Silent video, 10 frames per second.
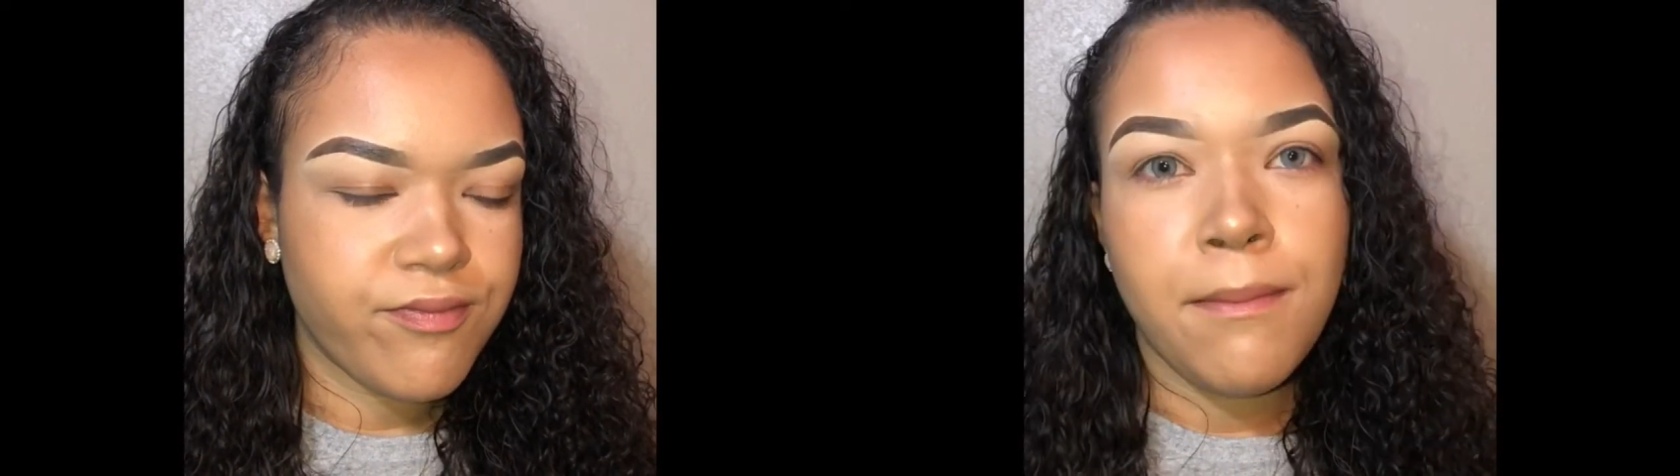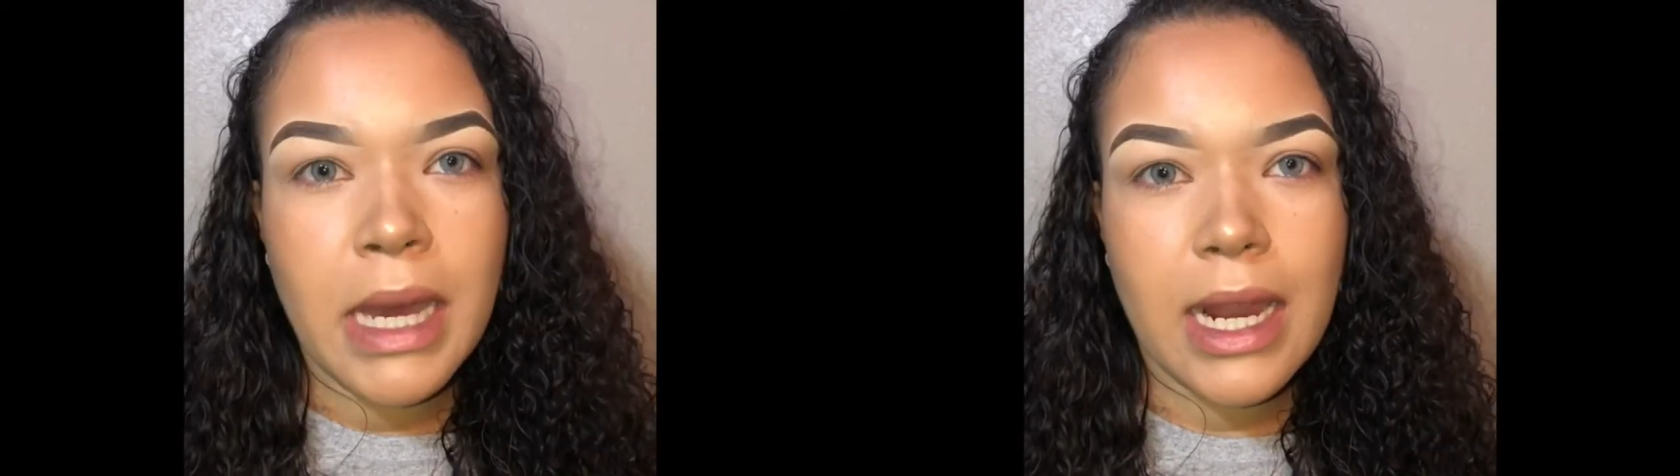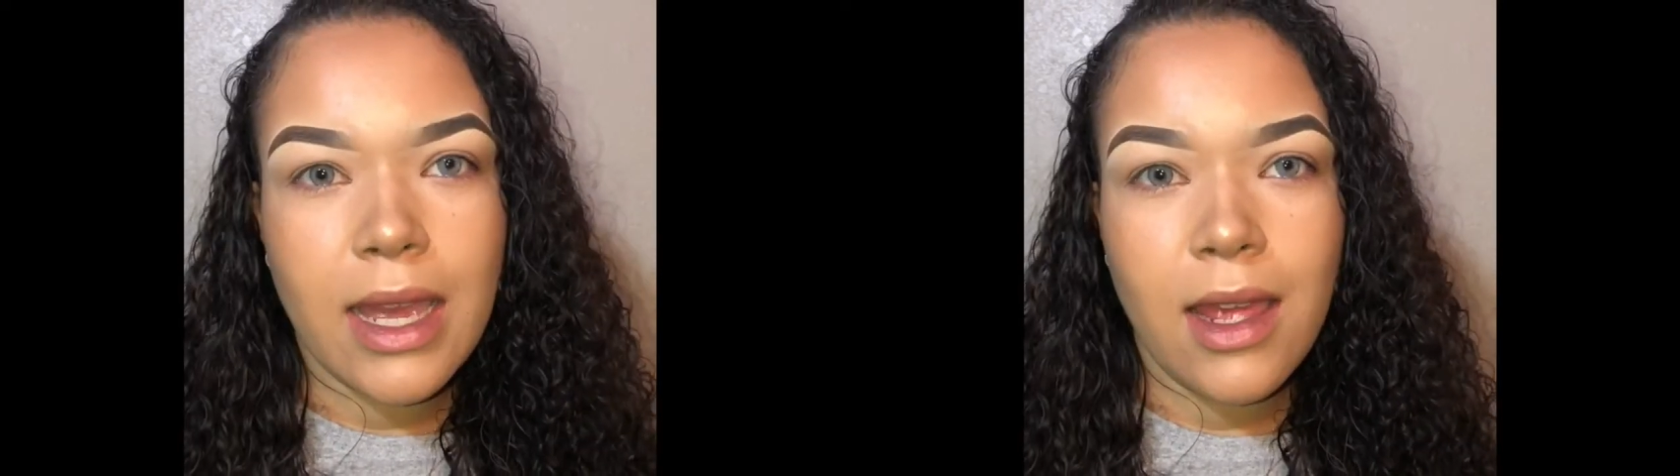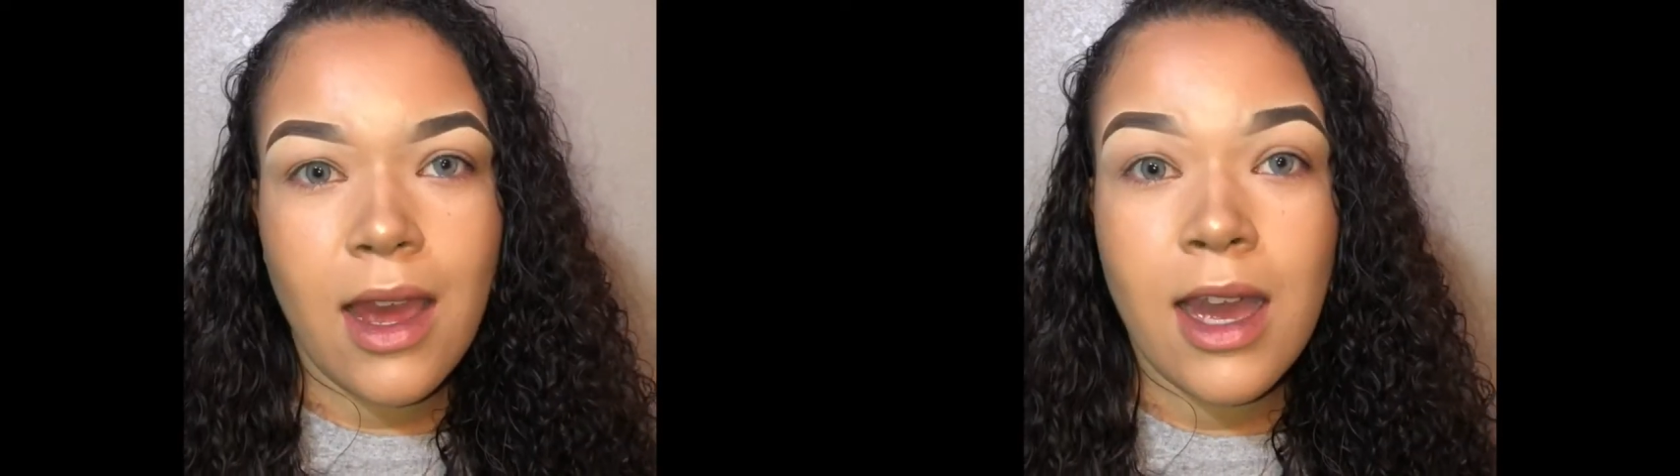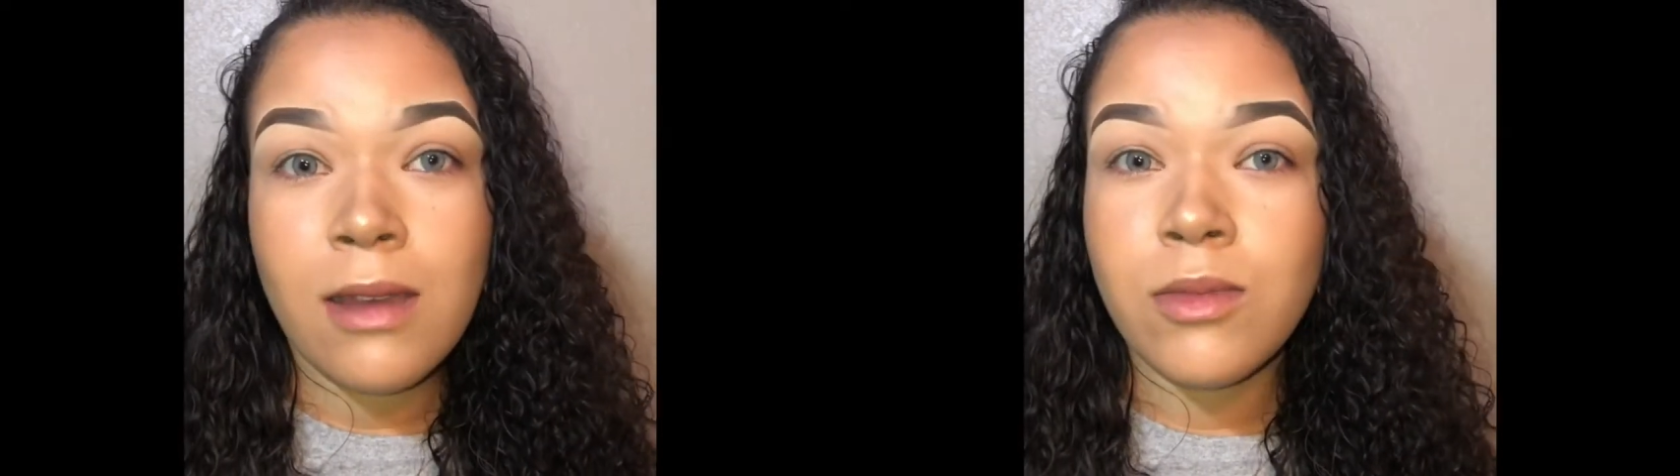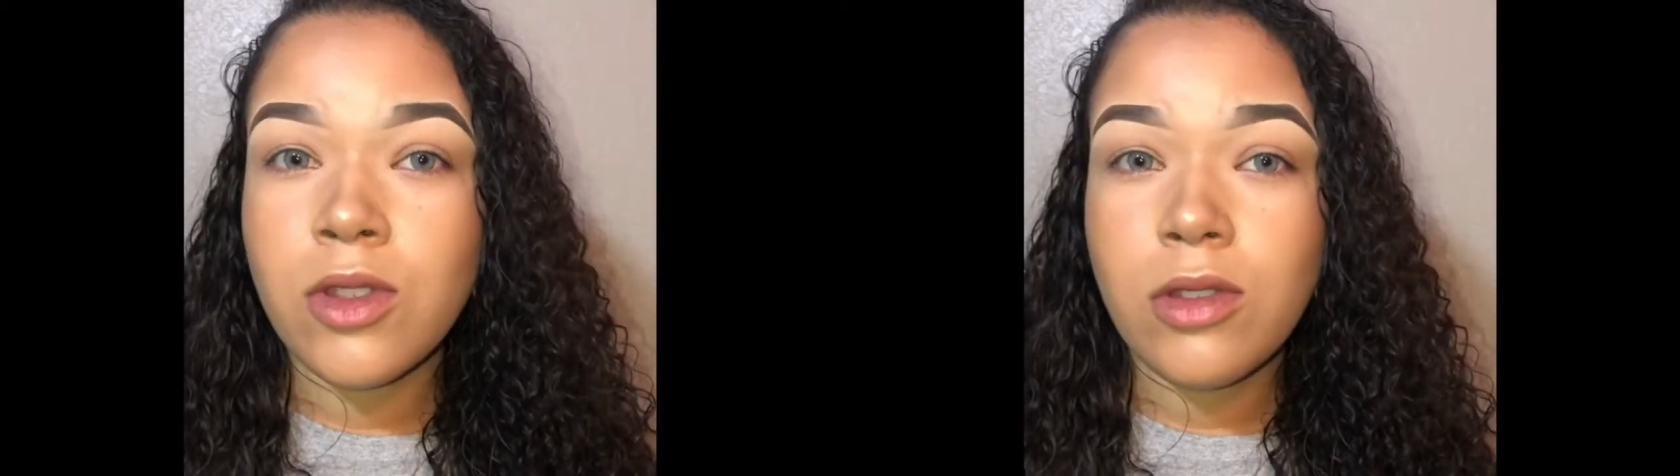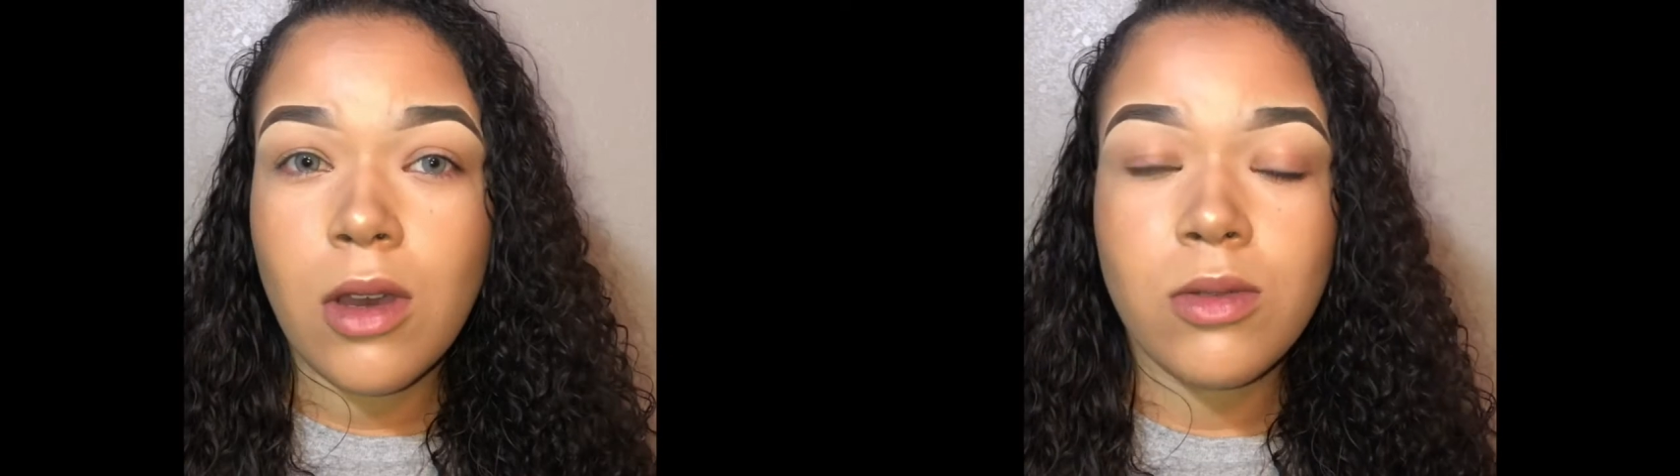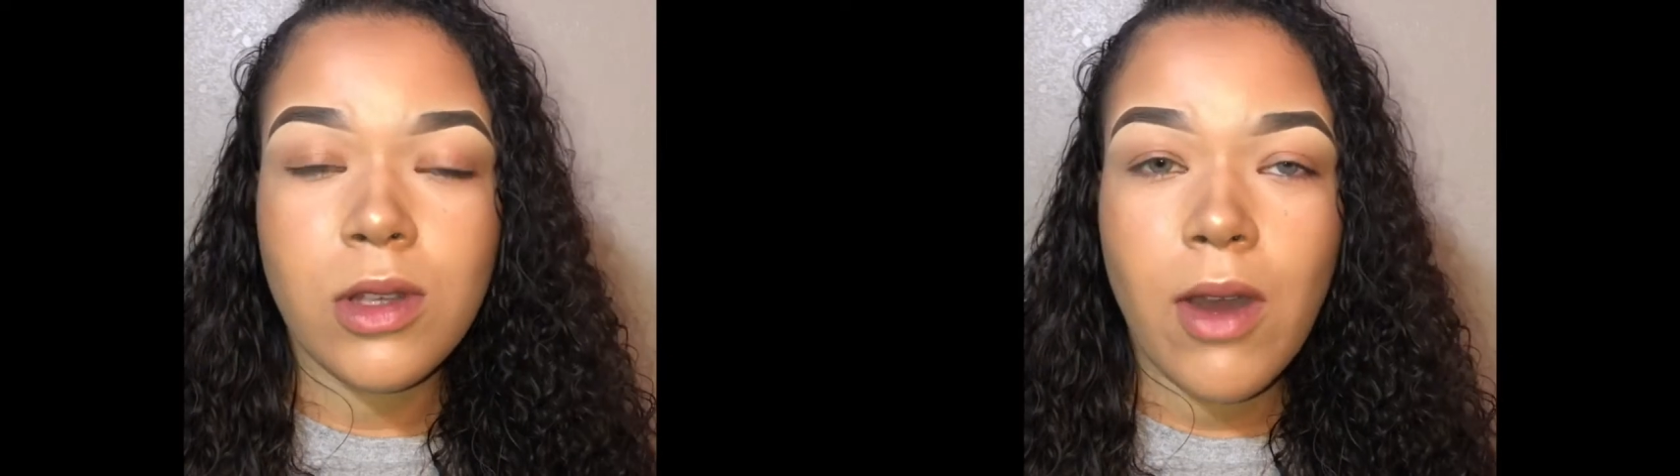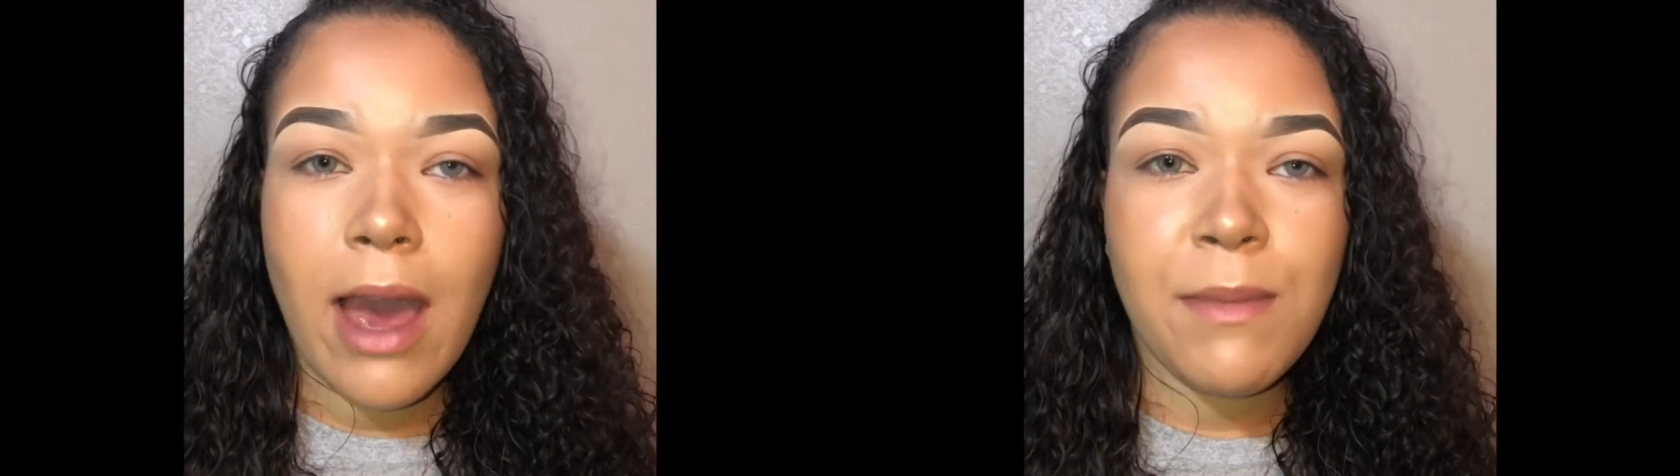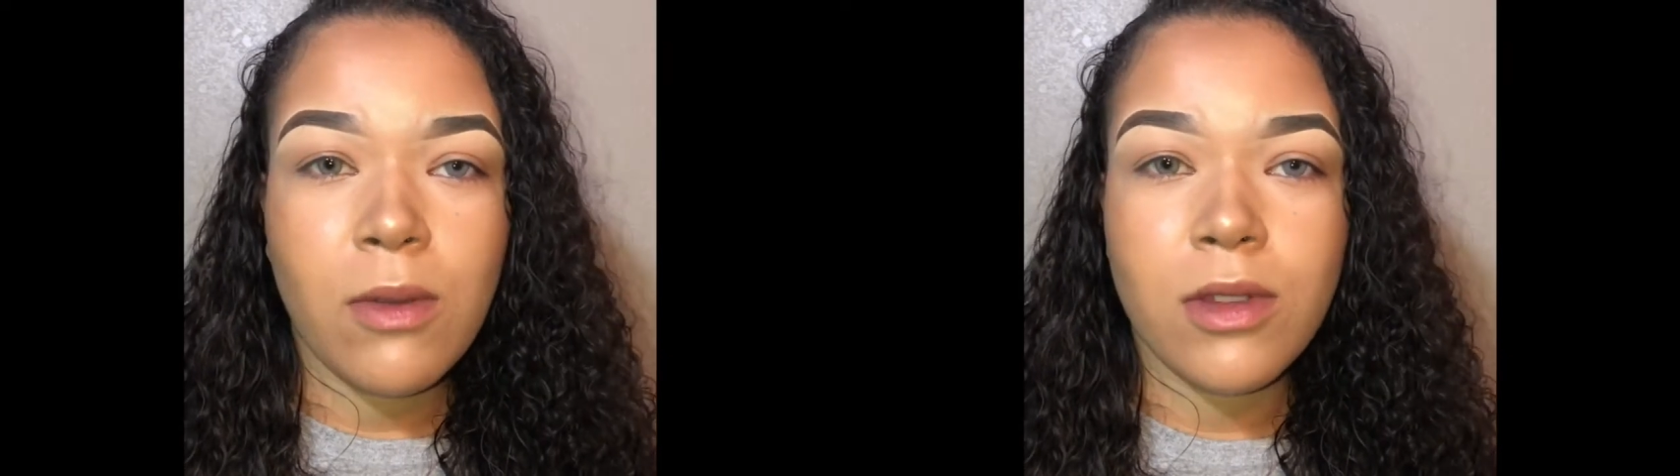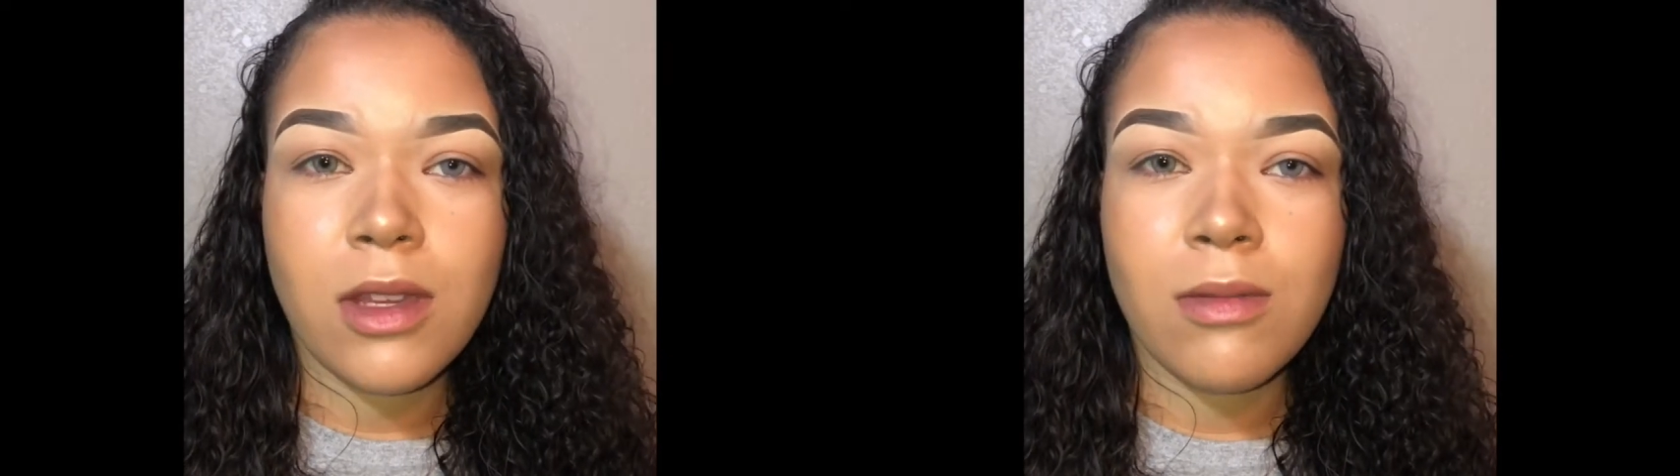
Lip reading: But again, I'm so happy with them.